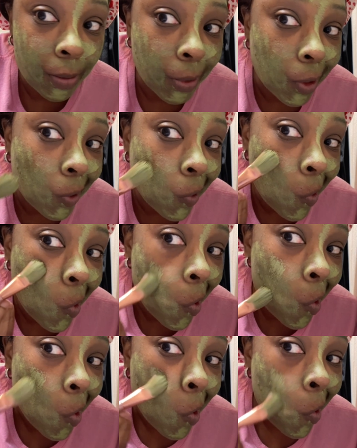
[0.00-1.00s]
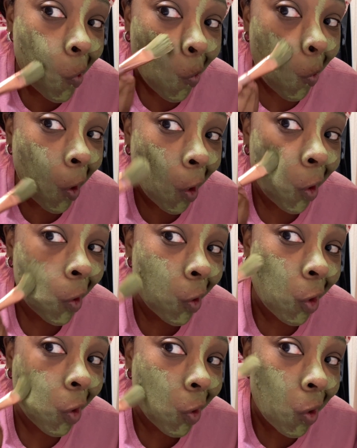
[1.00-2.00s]
but right
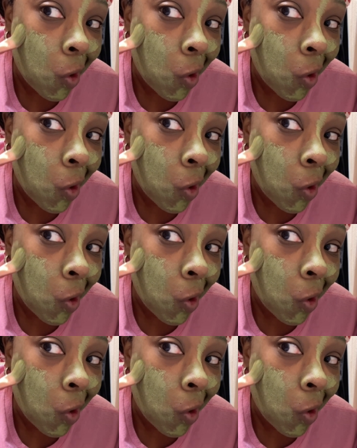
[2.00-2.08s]
here,